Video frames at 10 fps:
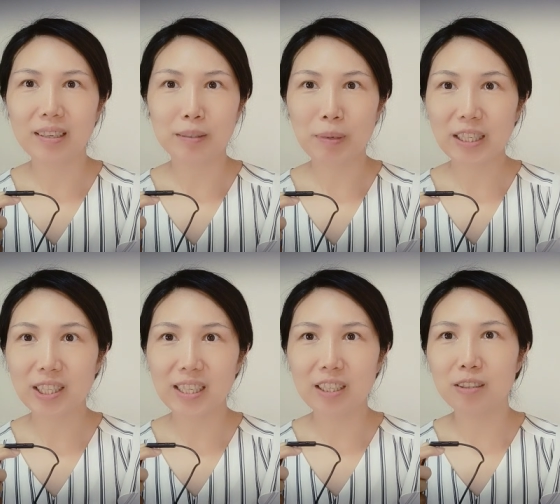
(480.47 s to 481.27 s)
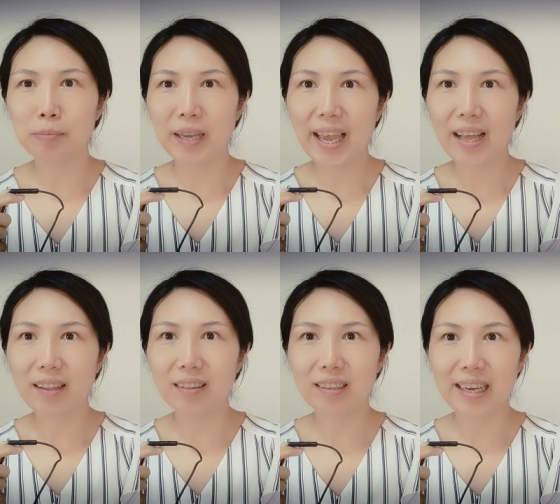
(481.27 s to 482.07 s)
especially in
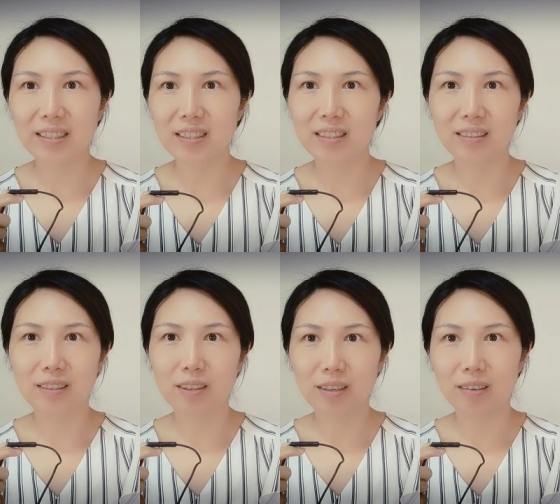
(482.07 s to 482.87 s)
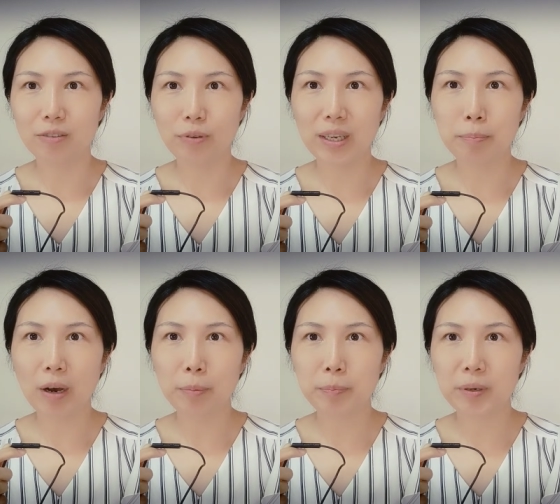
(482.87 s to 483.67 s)
Japan, that's uh, really
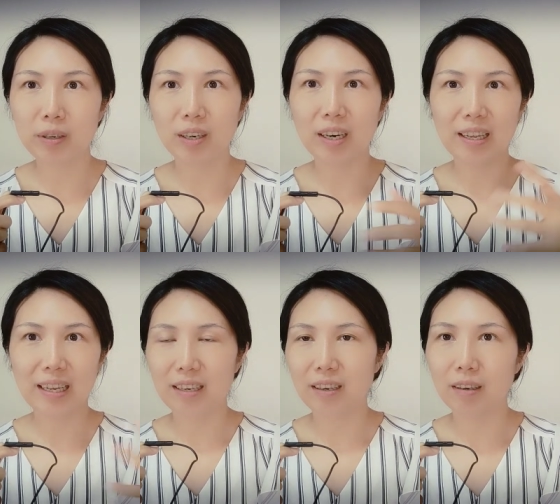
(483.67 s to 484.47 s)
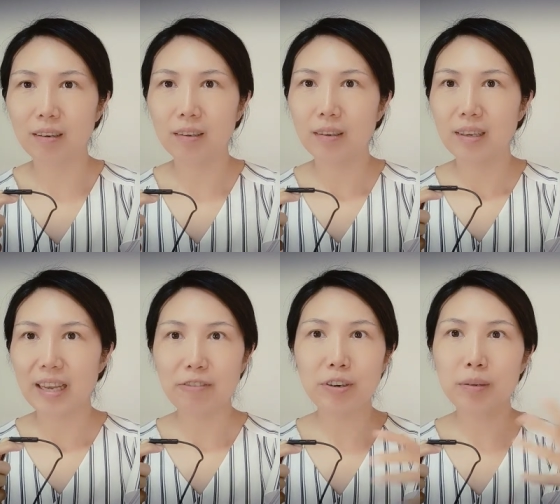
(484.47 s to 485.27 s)
popular. Like uh,
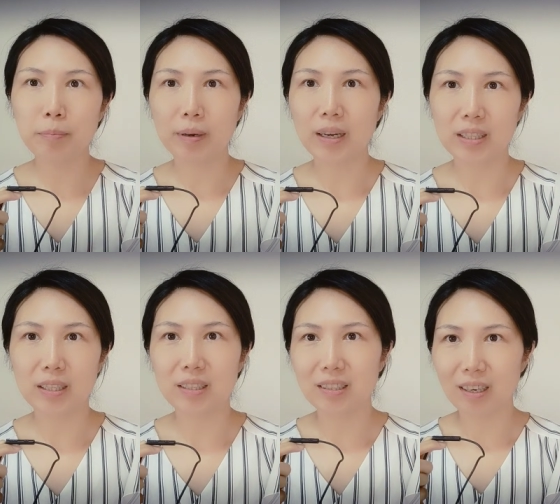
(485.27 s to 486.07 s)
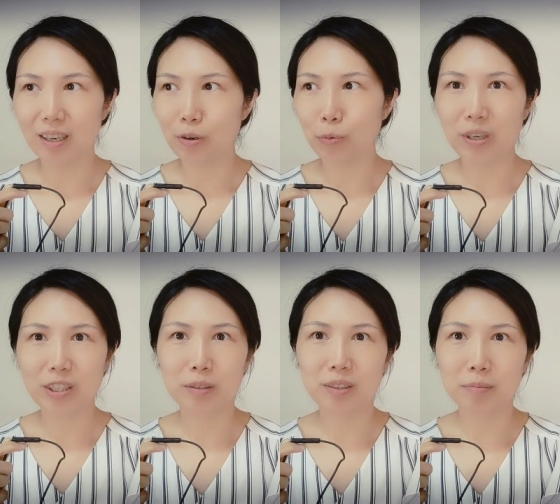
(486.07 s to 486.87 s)
everybody uh,
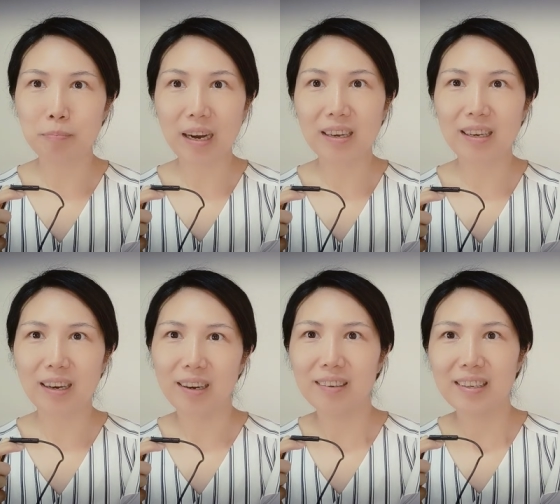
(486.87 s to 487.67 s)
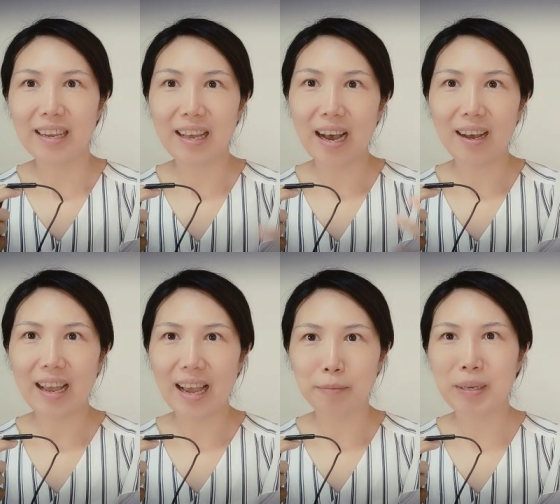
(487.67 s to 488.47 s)
watch manga
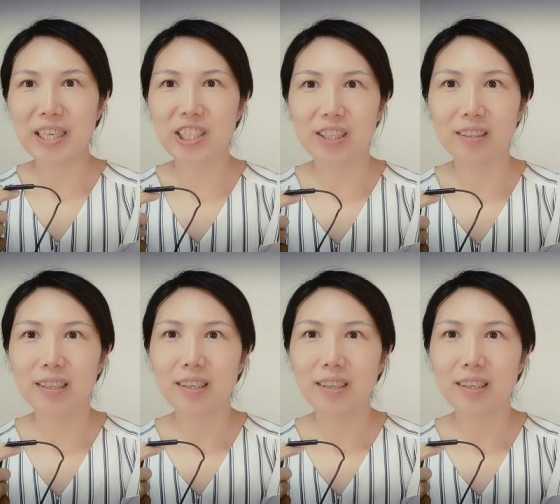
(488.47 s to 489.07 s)
animation,